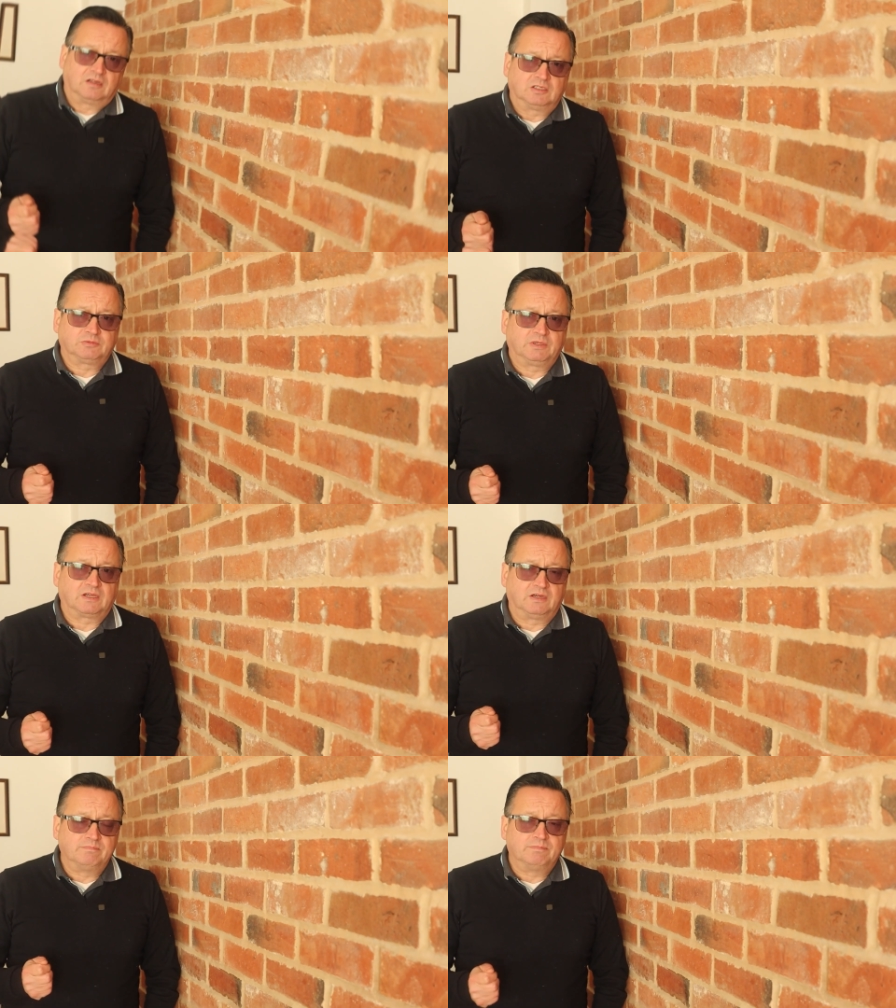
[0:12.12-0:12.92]
Last
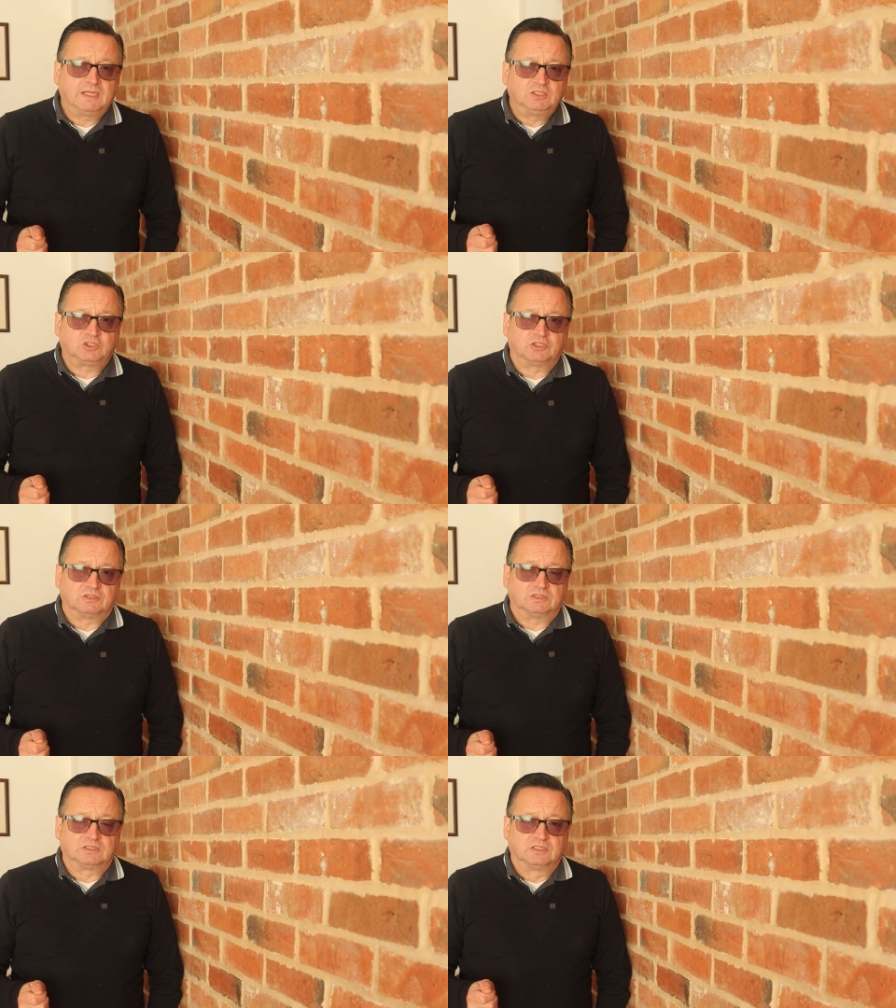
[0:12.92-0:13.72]
week I
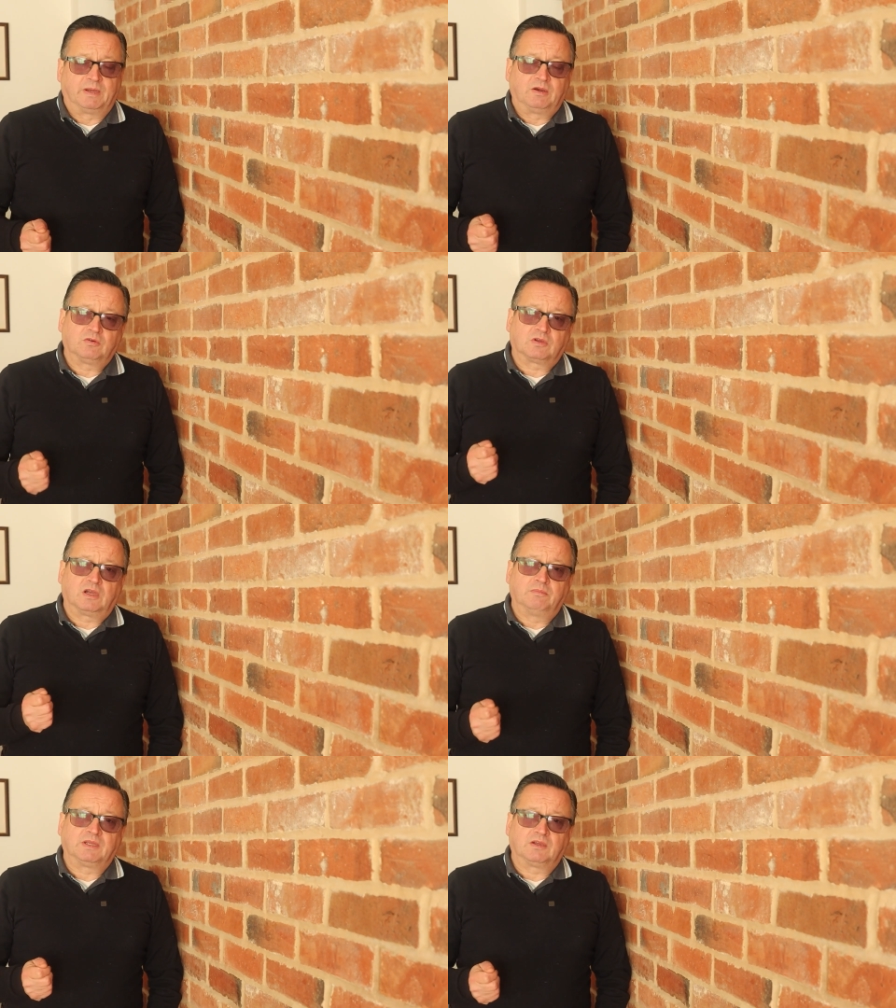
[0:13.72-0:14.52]
mentioned about
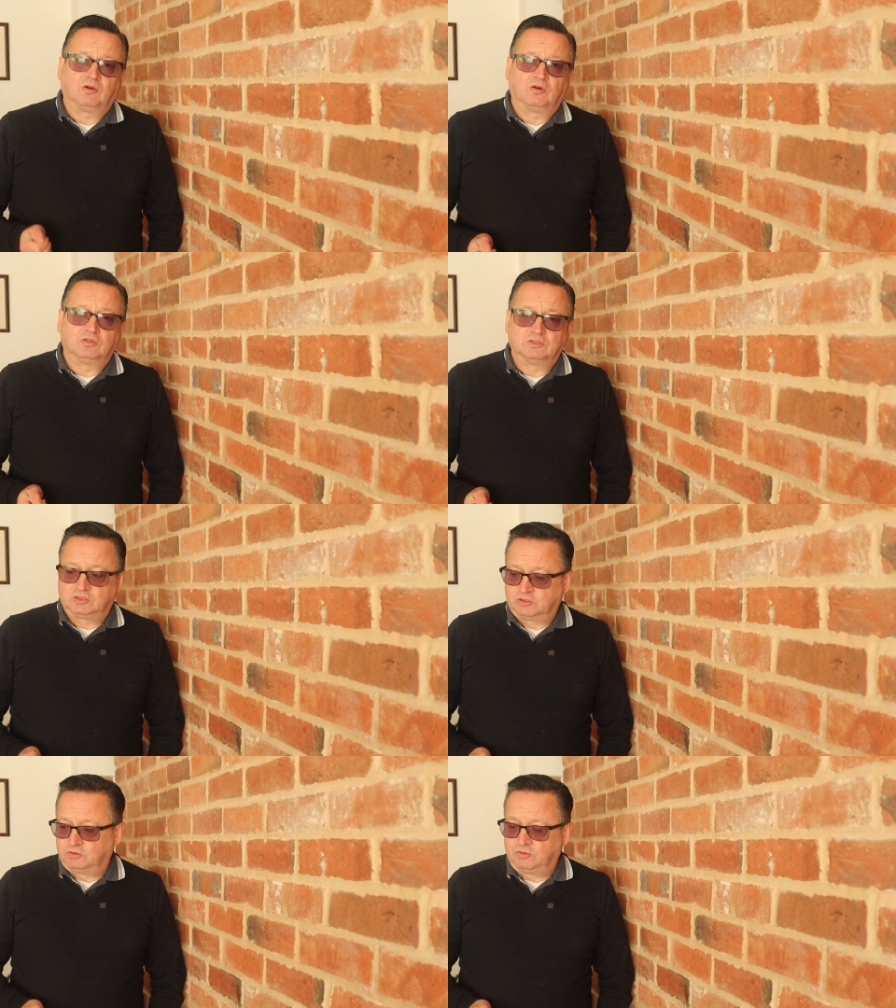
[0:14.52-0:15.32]
coming on
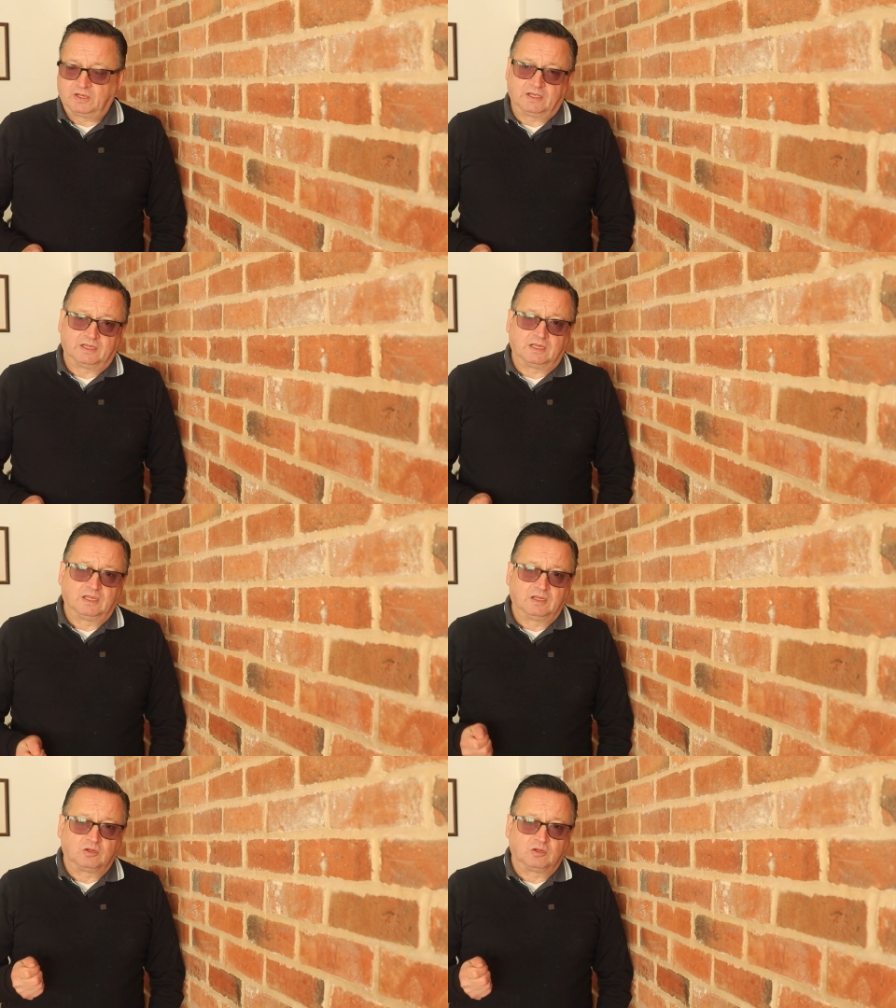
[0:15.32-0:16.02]
to a